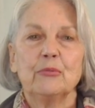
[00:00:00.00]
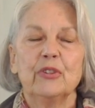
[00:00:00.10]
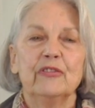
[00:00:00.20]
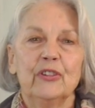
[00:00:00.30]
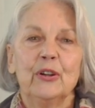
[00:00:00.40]

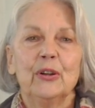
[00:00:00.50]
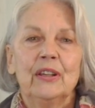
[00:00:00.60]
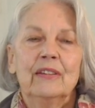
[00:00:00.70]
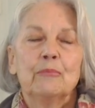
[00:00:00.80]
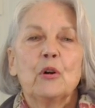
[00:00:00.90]
preferred
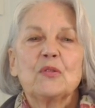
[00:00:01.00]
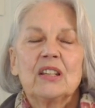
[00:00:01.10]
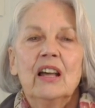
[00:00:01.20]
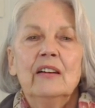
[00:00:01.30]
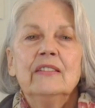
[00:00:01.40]
and most
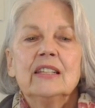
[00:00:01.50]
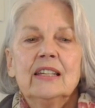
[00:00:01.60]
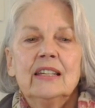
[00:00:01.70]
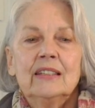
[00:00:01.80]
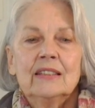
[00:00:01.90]
loved,
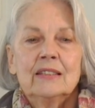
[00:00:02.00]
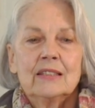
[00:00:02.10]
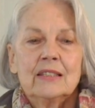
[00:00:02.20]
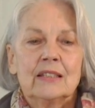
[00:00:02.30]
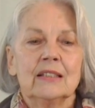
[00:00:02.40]
and